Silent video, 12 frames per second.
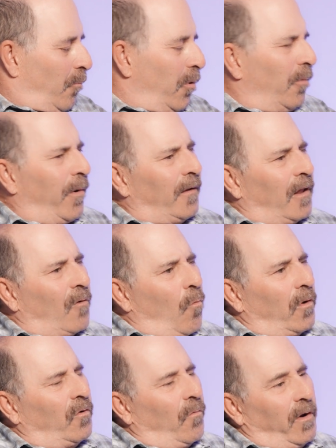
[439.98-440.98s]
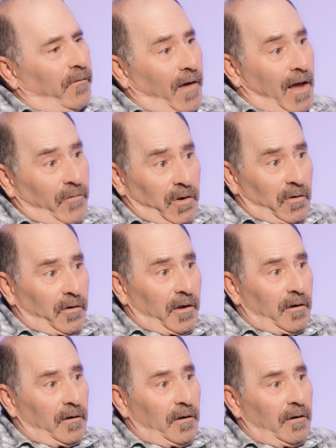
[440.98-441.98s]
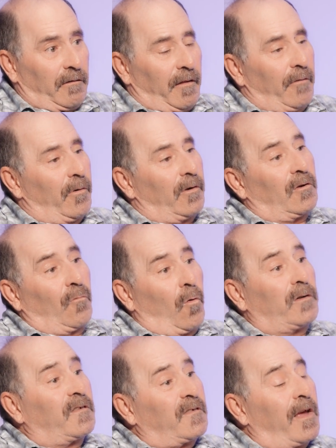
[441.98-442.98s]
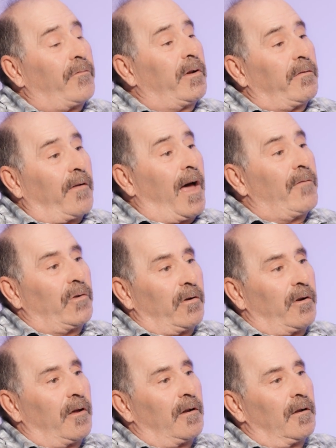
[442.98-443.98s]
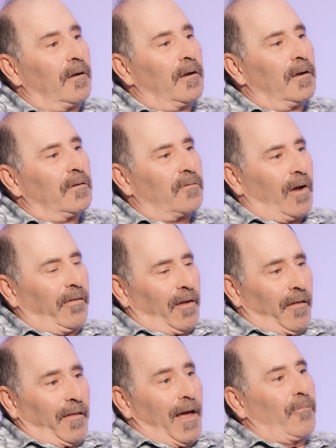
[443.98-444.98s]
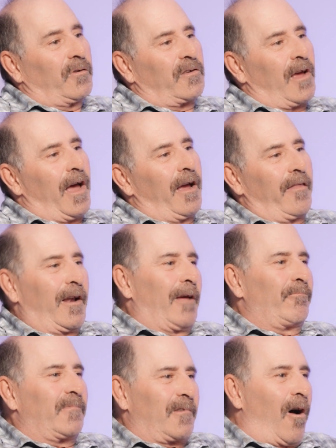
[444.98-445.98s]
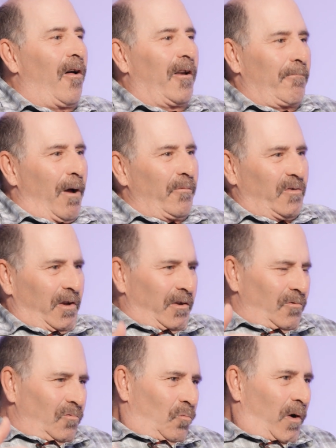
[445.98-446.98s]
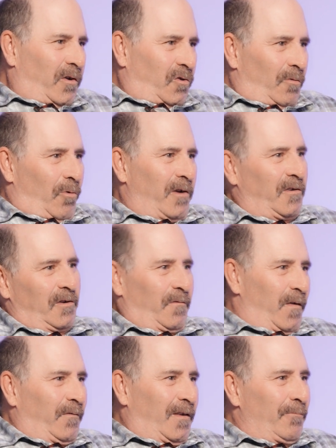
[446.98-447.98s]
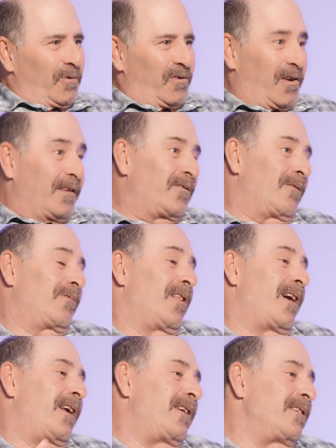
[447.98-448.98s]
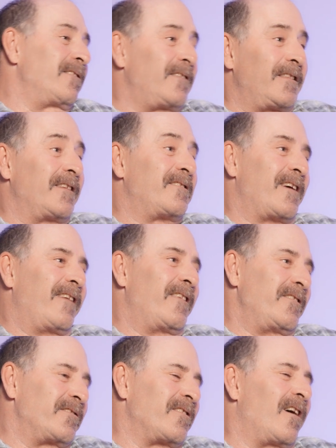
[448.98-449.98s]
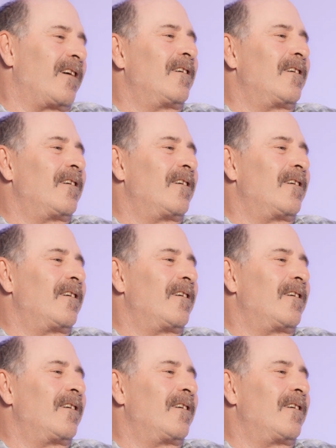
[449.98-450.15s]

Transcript: we were paying like $125 a unit, and then they went to $175 a unit. So I thought that was high, and then I'm calling them up saying, you raised your prices 50%, so I'm glad I didn't see that sign that you saw.